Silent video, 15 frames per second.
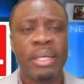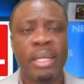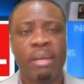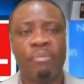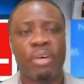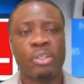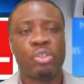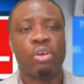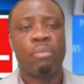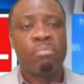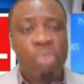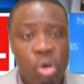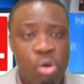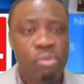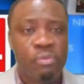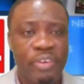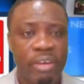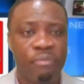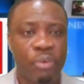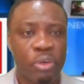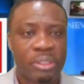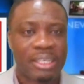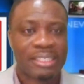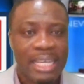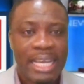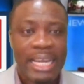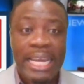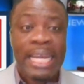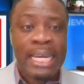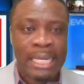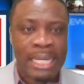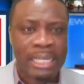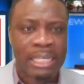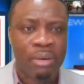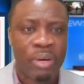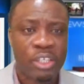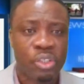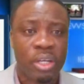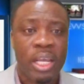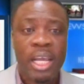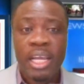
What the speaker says: able to move the voters in their direction.